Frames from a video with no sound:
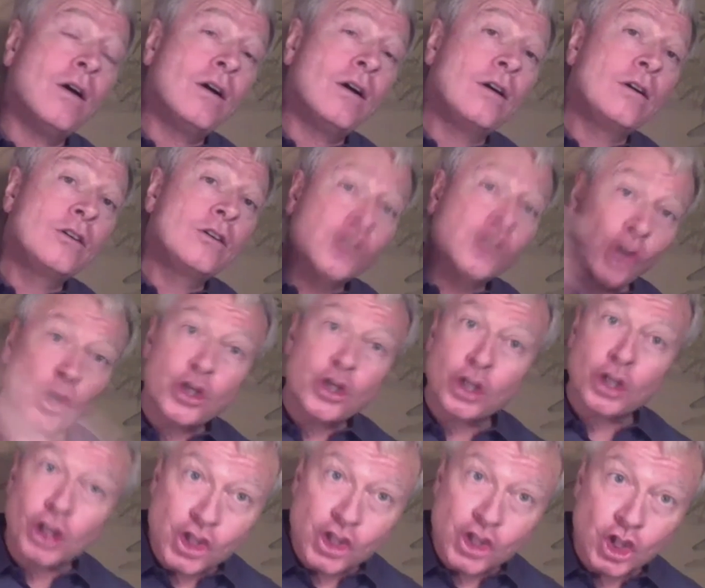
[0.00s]

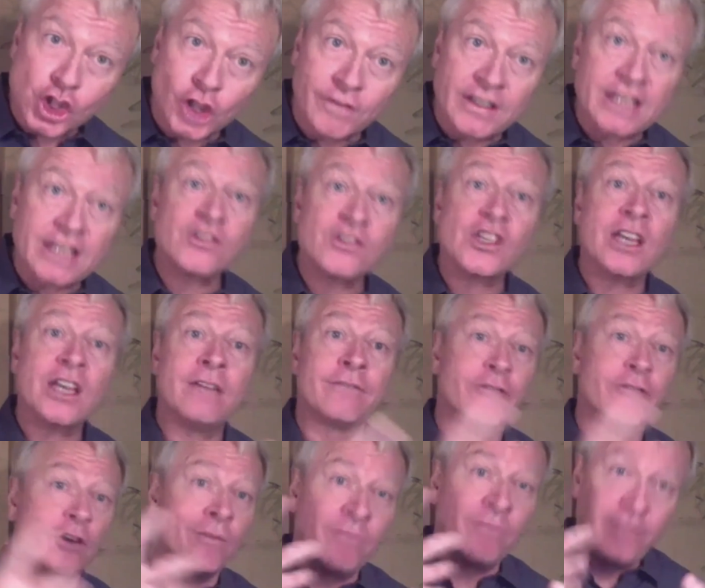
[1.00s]
social conservatives and
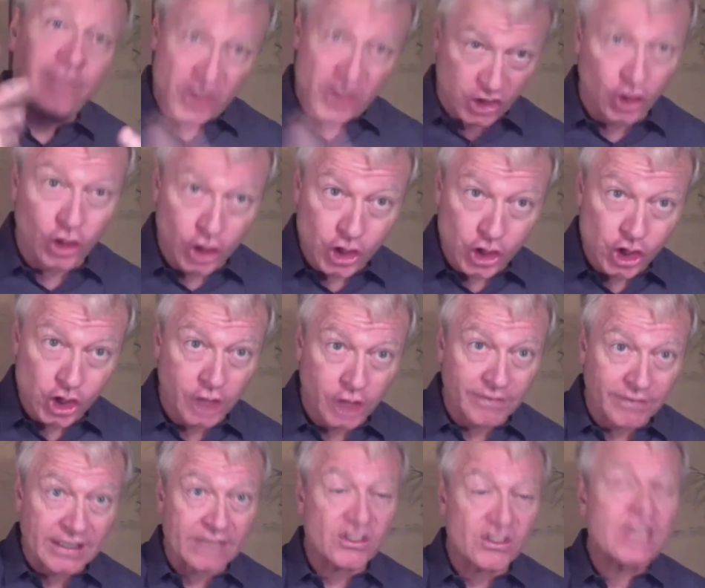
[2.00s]
from fiscal
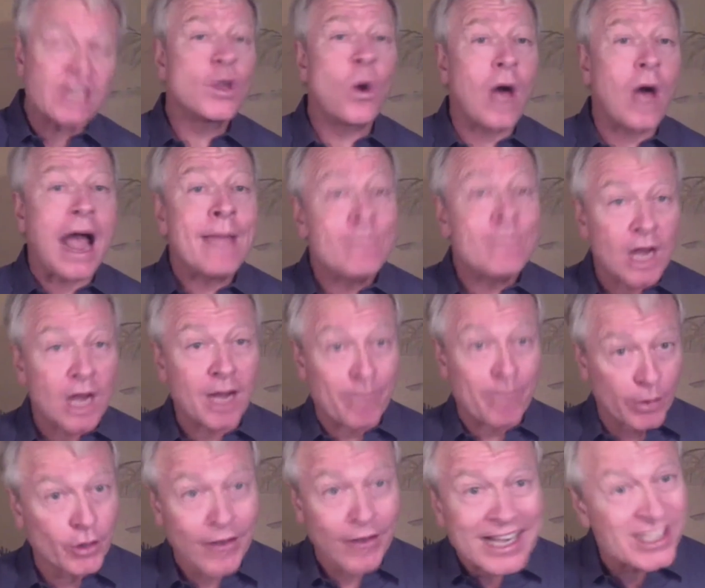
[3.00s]
conservatives. Even though I'm a
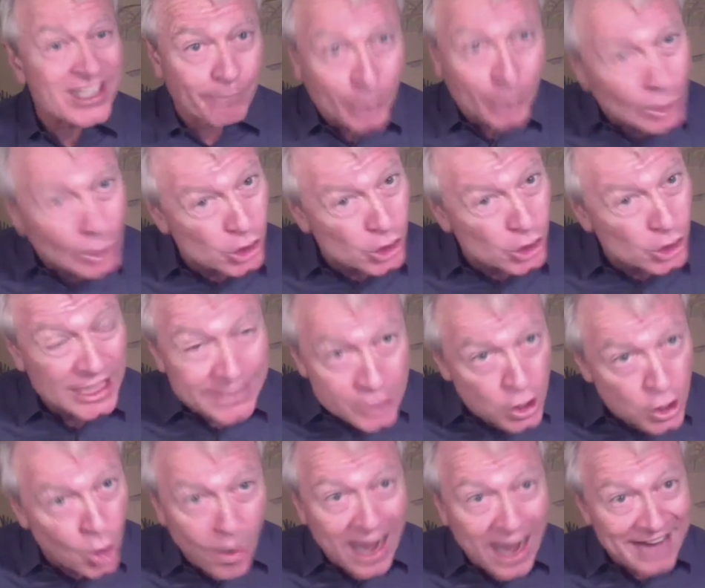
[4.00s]
progressive person, even
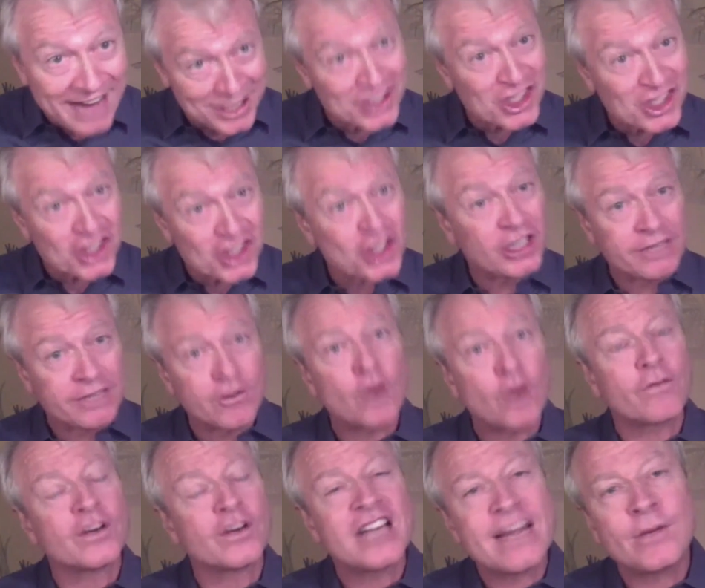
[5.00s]
though I consistently
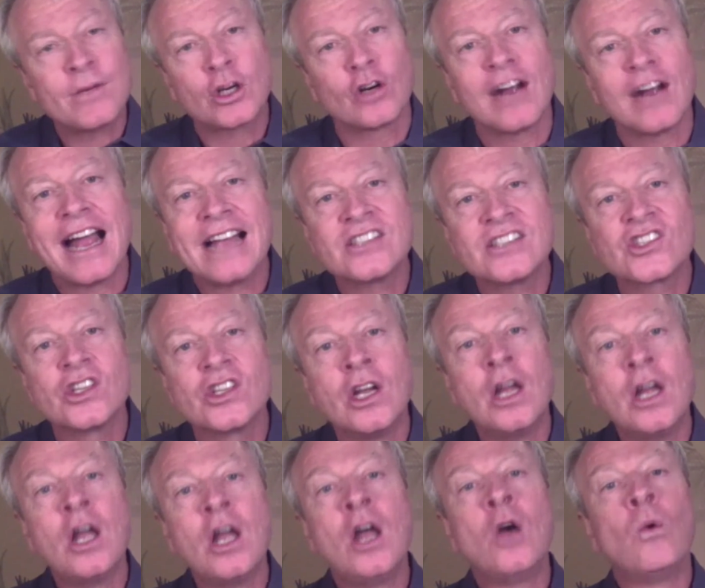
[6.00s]
vote for Democrats,
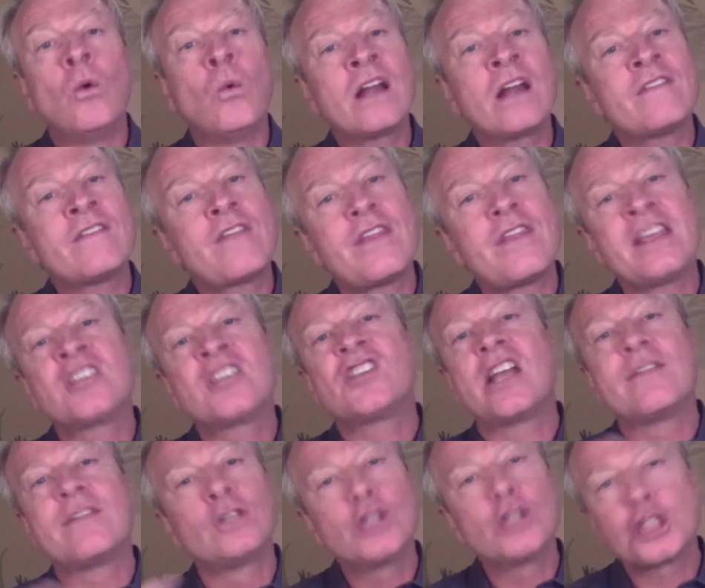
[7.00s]
one of the things that
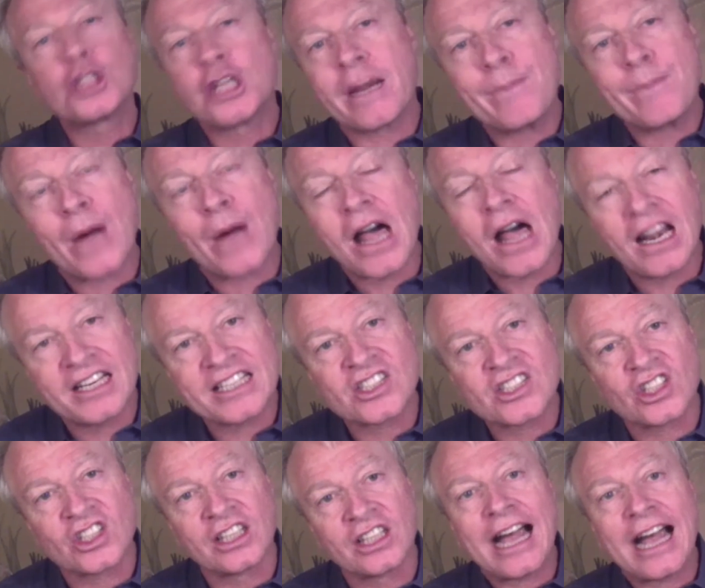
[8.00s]
evolutionary politics
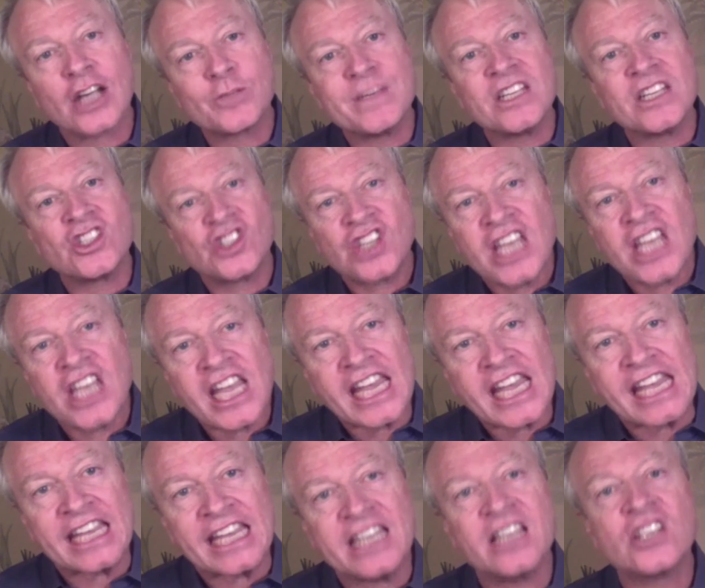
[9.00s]
allows me to see
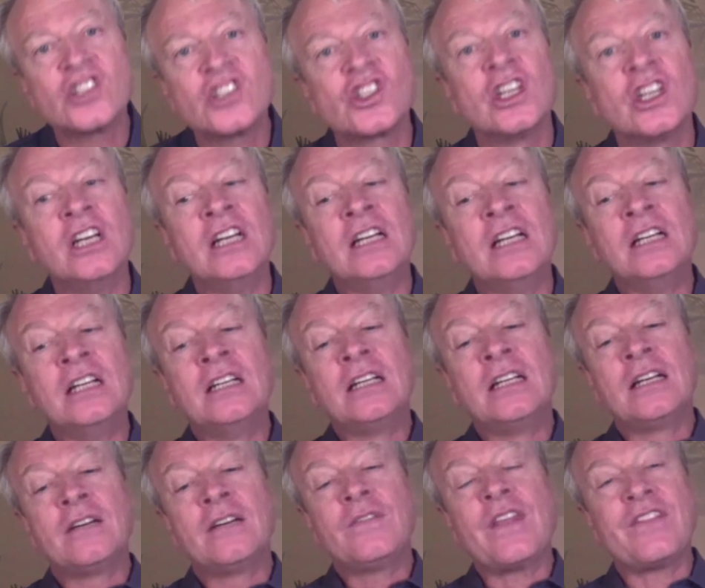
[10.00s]
is
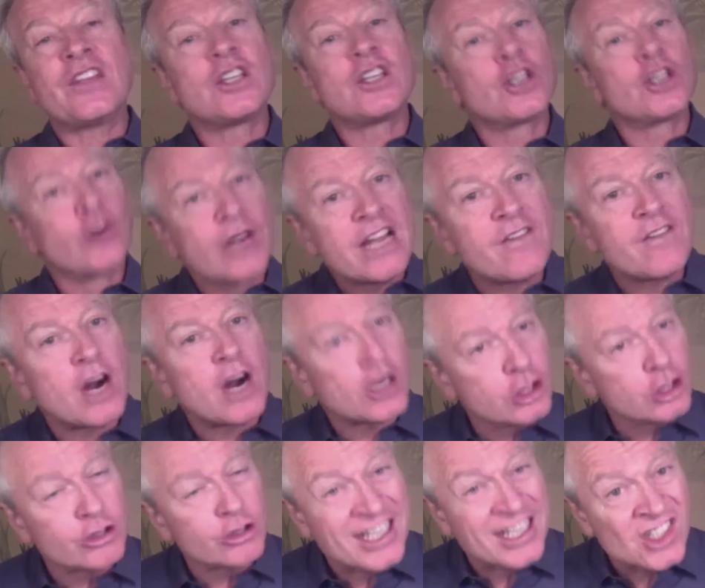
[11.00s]
that the degree of our
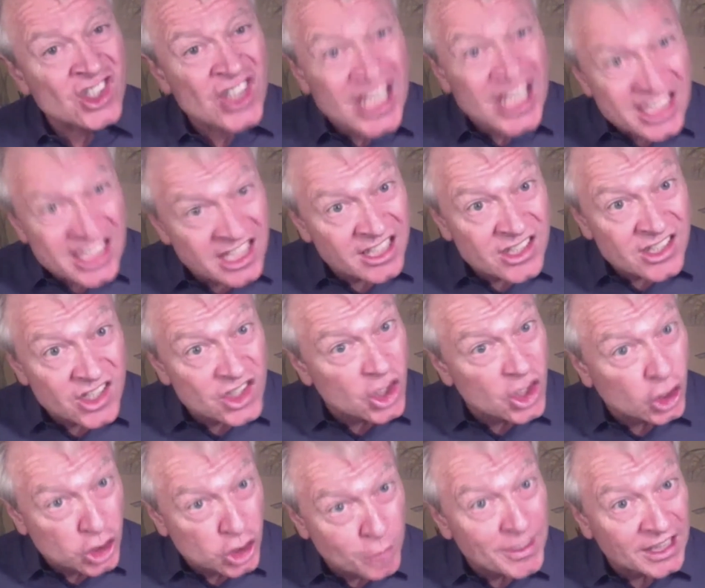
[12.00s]
transcendence is
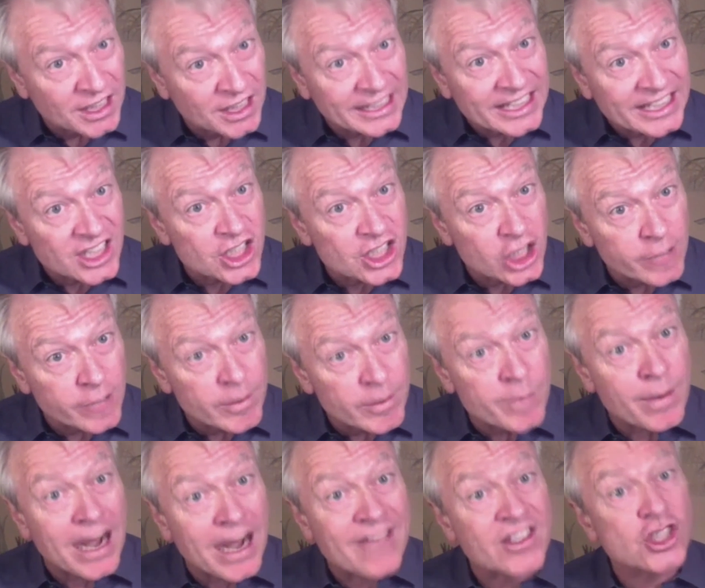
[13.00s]
ultimately determined
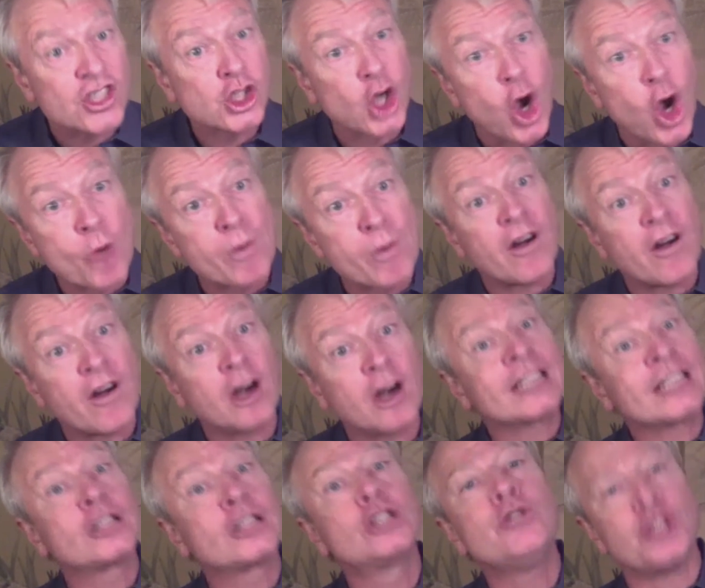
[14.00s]
by the scope of our
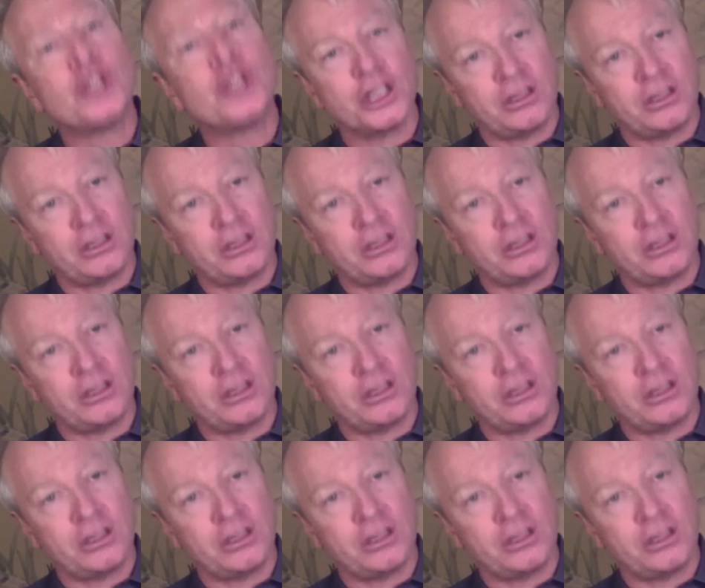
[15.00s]
inclusion.